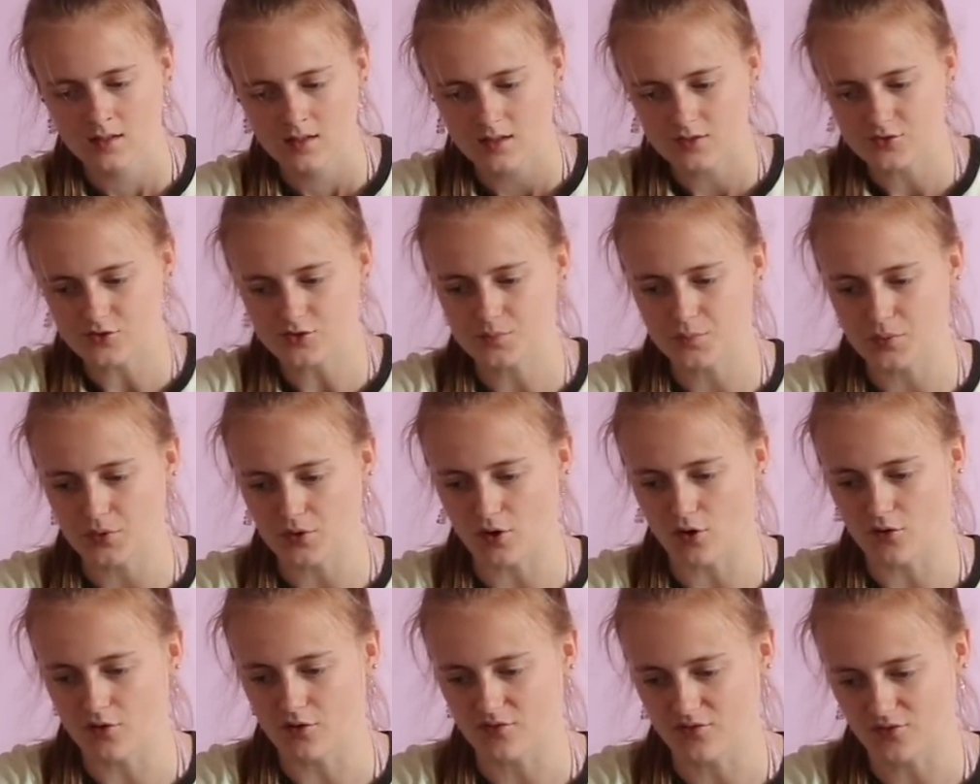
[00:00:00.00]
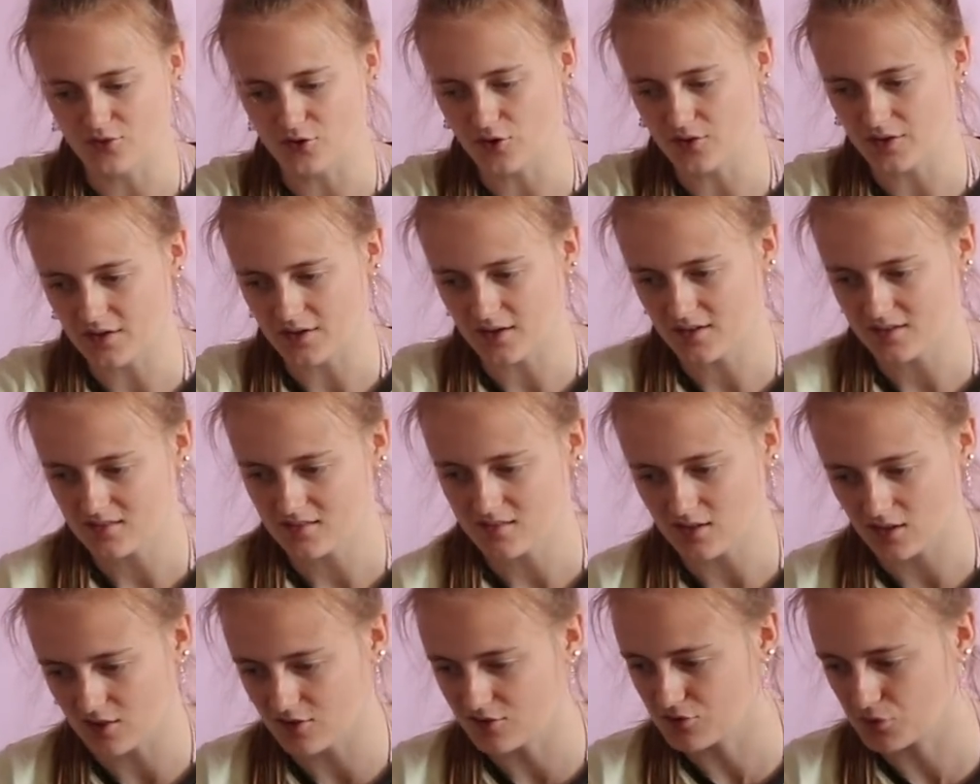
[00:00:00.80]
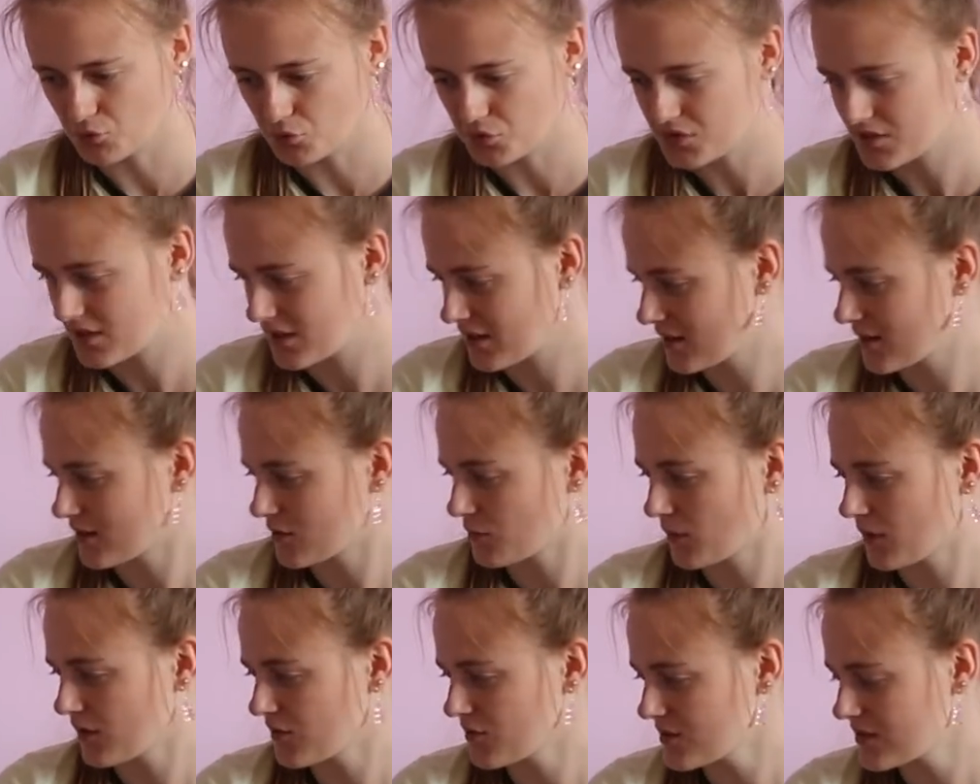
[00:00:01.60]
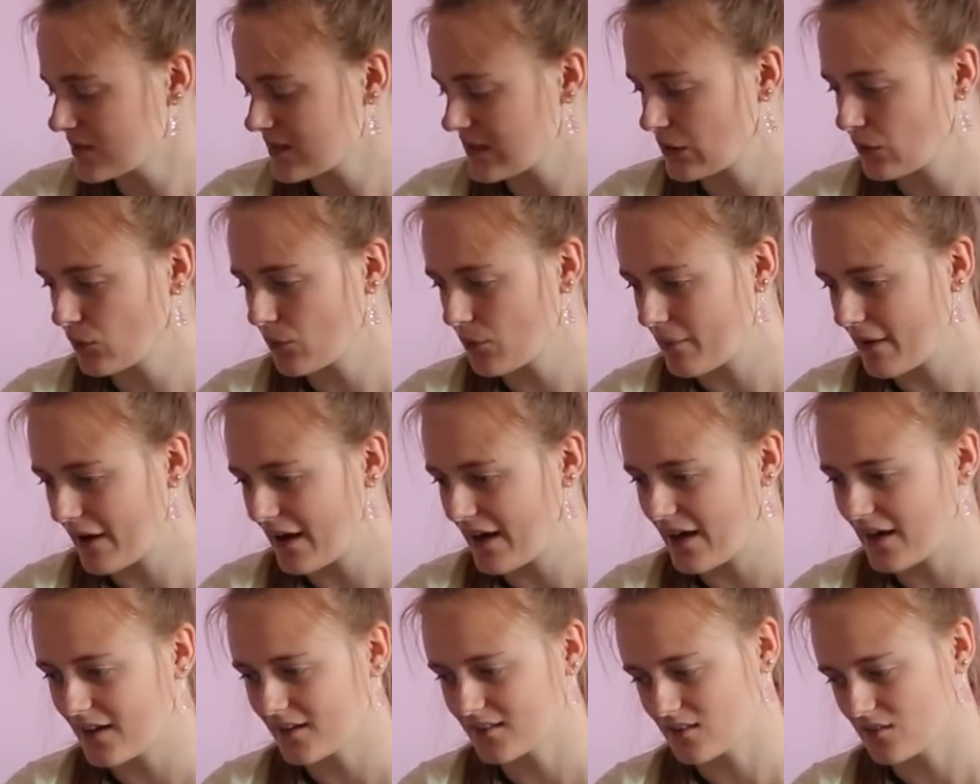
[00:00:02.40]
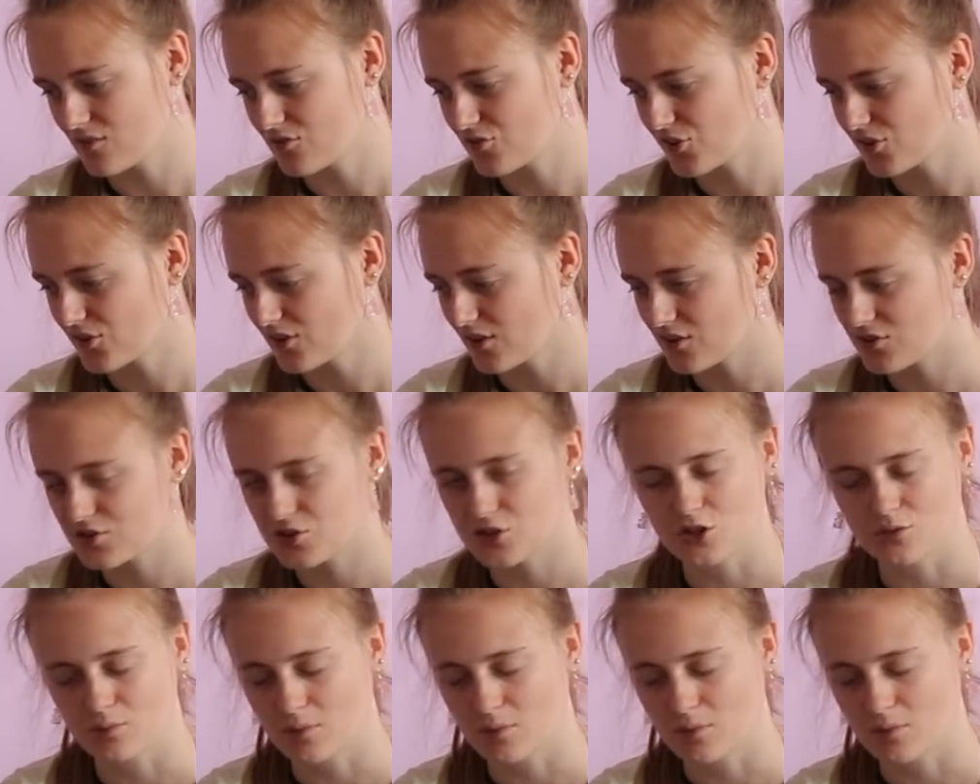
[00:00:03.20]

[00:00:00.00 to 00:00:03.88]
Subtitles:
Just put it on the floor, then I can start sorting, because when I just see all the bags it's just like too